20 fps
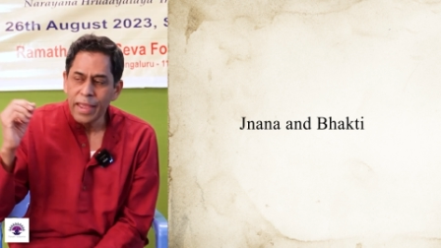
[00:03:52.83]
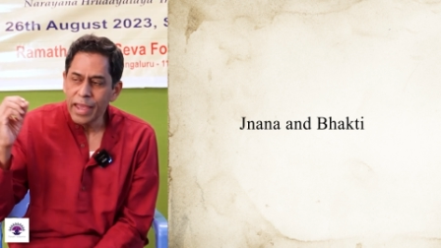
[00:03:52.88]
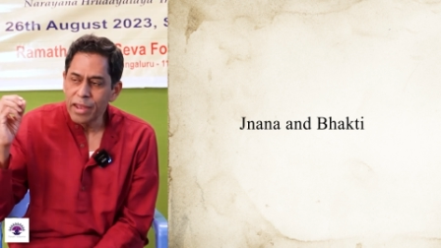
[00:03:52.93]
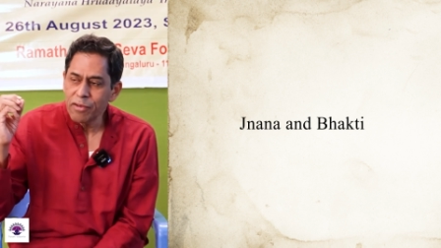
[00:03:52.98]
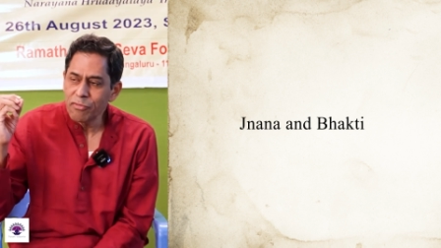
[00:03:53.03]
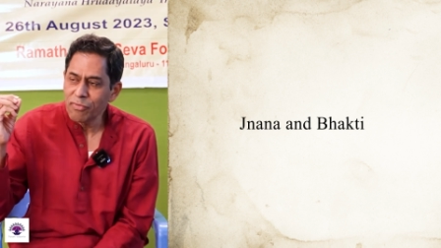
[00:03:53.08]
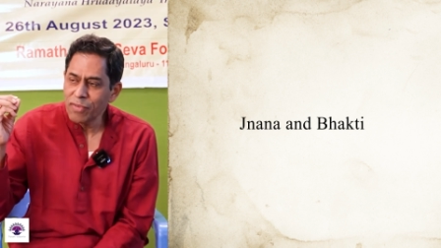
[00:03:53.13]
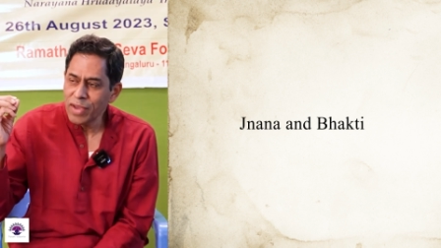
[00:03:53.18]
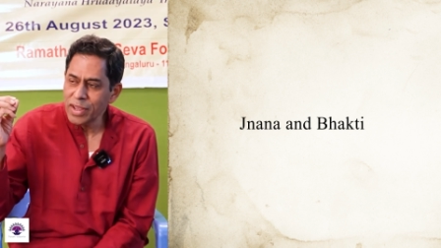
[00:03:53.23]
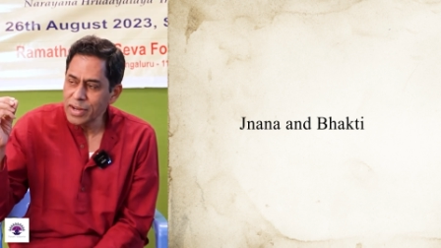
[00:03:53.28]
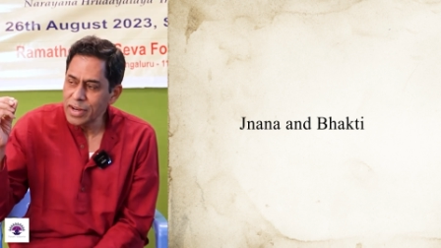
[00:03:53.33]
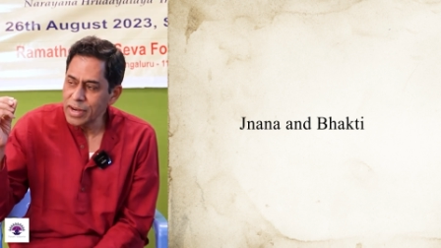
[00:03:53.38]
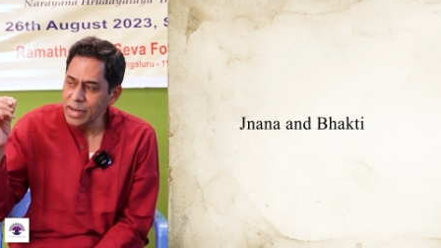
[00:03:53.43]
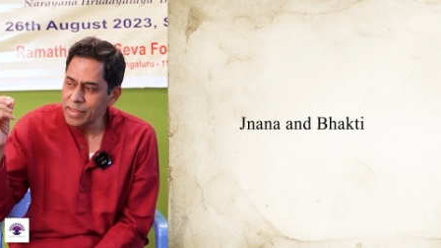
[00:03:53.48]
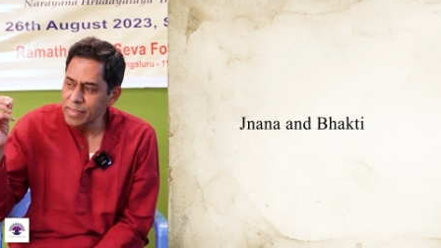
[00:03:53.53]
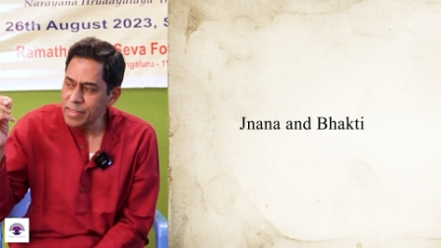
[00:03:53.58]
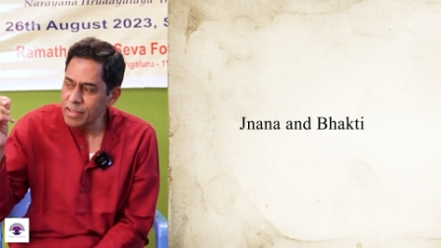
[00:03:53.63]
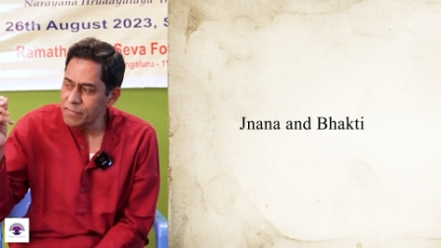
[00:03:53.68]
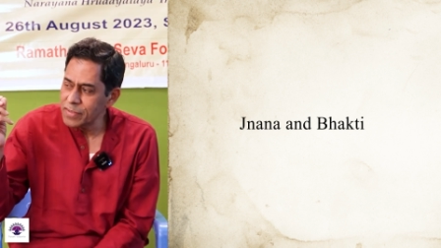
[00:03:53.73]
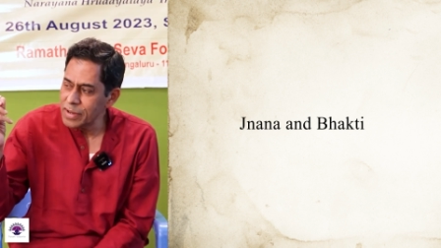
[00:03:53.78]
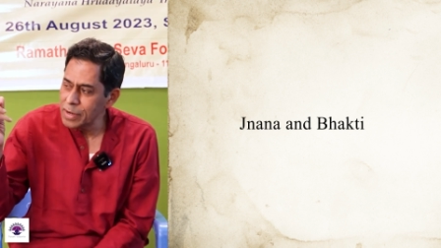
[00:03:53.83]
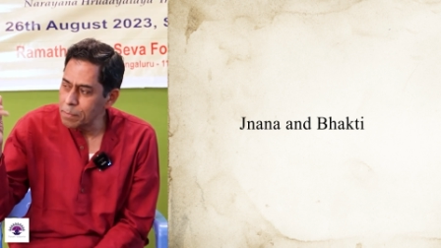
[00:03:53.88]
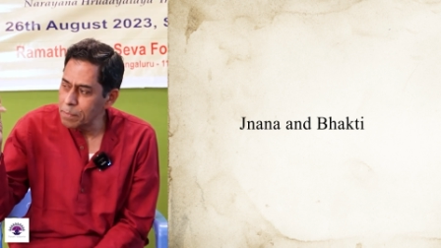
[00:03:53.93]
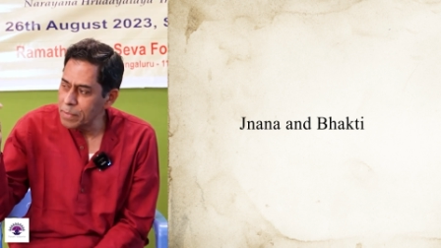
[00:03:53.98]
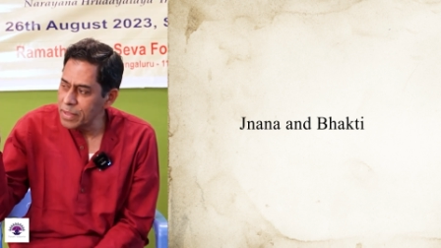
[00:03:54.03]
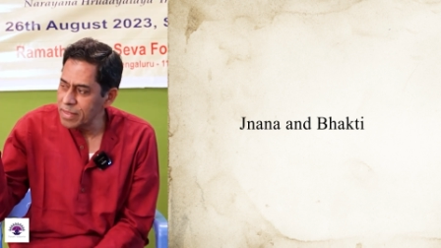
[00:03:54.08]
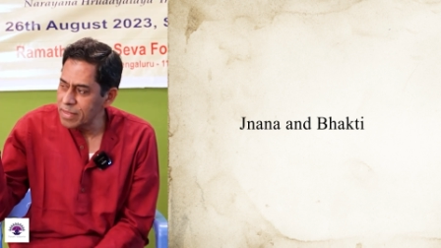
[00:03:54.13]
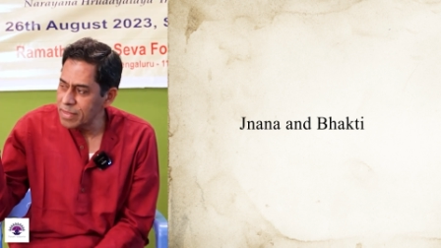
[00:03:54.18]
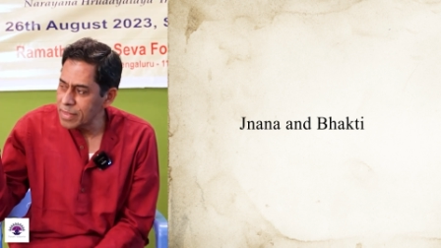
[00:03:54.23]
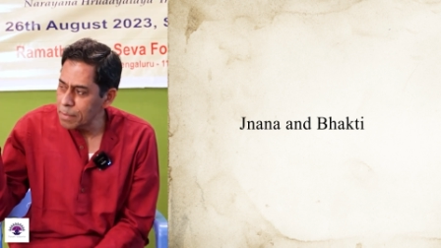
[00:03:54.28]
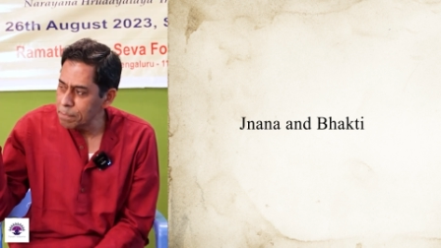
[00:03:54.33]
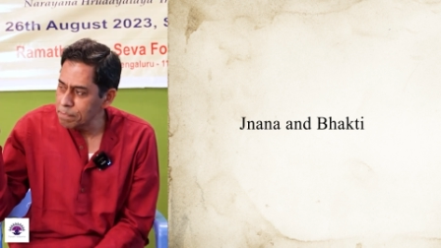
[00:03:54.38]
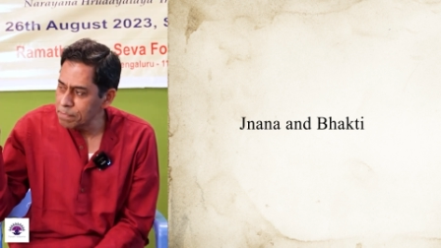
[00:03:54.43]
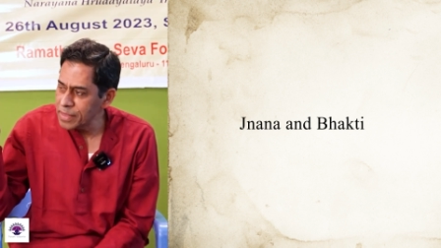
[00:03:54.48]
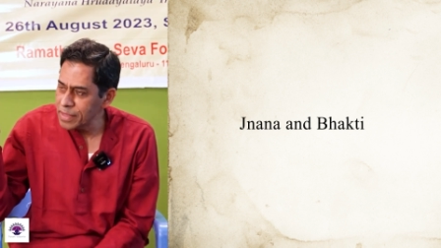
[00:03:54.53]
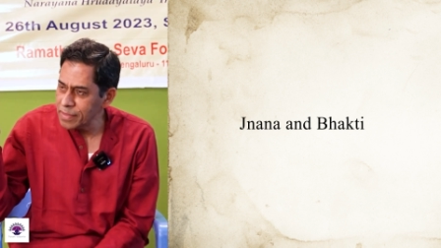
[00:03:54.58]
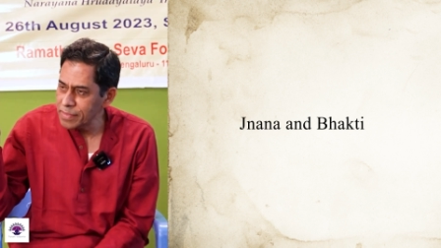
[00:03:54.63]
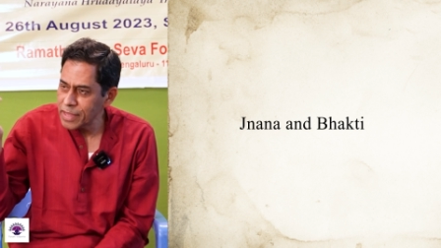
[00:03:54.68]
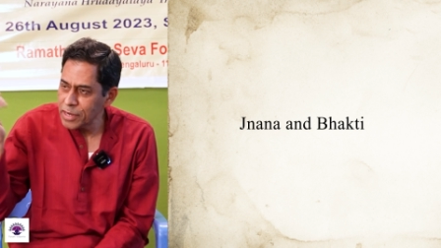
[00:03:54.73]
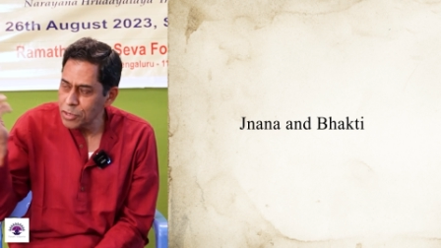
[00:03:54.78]
And finally, there will be
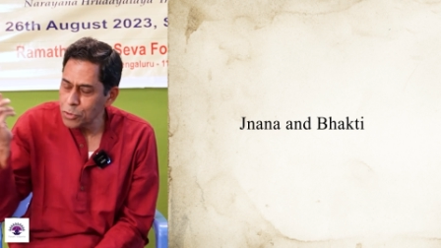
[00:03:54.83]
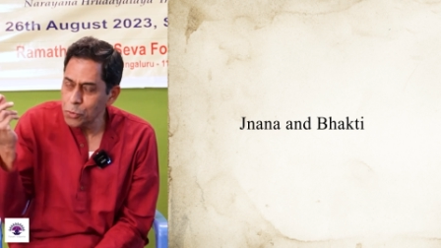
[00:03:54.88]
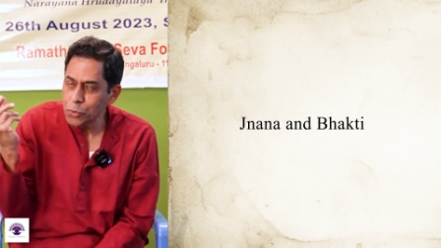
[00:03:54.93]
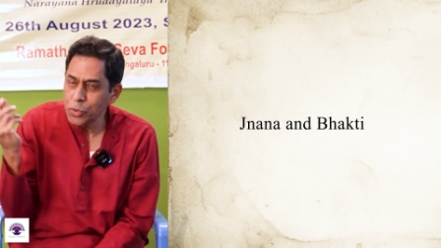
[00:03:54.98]
something that